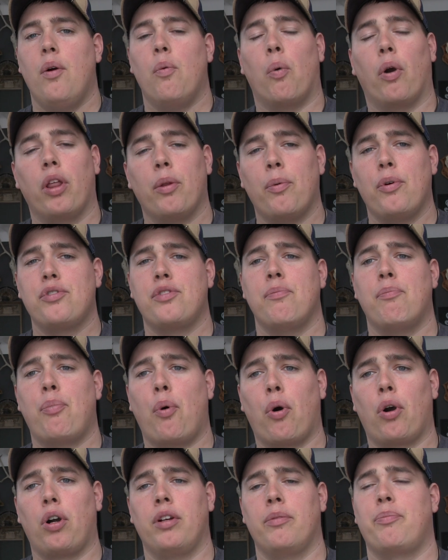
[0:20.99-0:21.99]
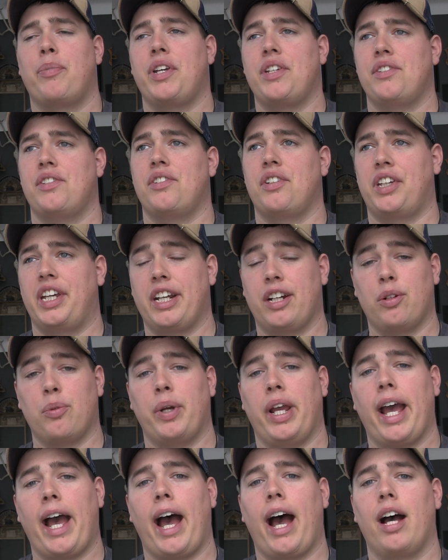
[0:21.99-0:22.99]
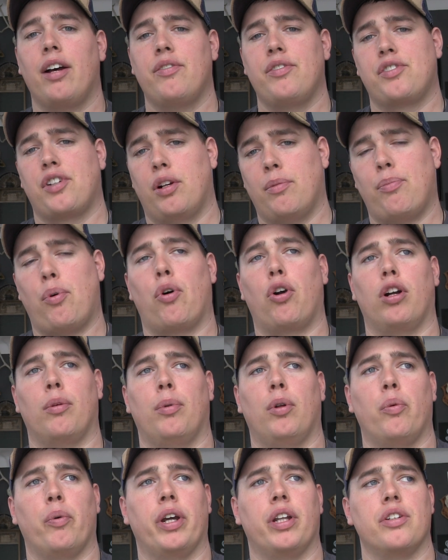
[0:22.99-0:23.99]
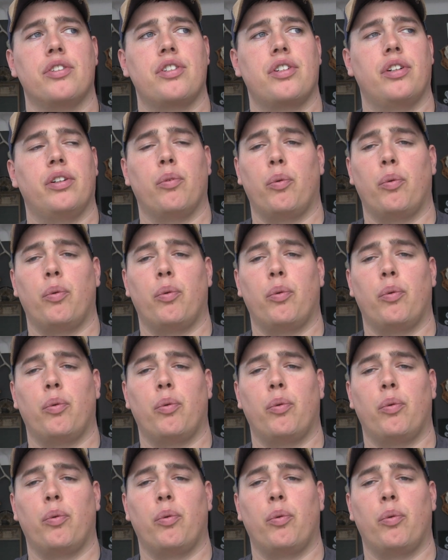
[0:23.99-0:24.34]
One of the most important pieces of gear we have is our portable winch.